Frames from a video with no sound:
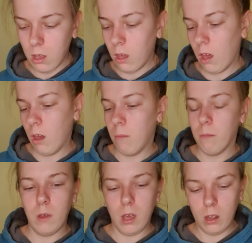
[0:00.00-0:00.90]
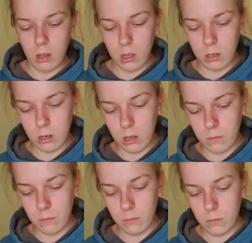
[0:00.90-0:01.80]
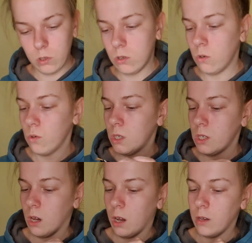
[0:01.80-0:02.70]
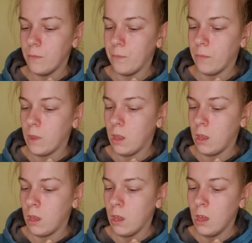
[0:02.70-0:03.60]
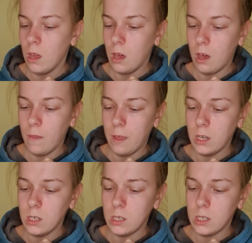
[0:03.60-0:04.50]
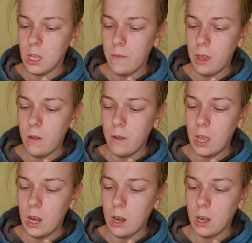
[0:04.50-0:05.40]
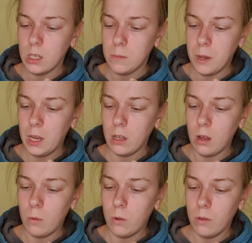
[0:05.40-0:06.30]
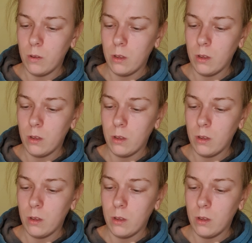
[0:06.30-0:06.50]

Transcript: and then choose the side and then just give it a really nice paint. I will